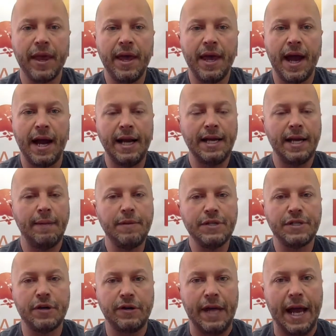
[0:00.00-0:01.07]
Anytime you
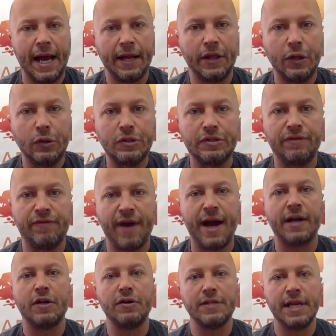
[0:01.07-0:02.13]
start to add those
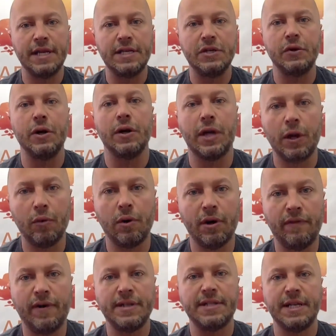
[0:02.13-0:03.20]
factors into it, like one of
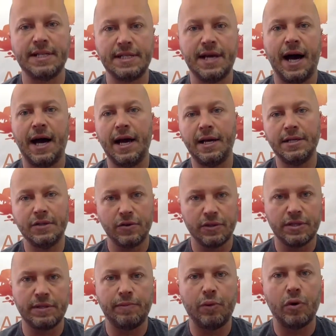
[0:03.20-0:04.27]
us as guides or a
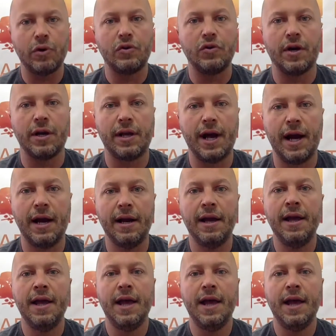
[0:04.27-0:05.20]
support truck guide,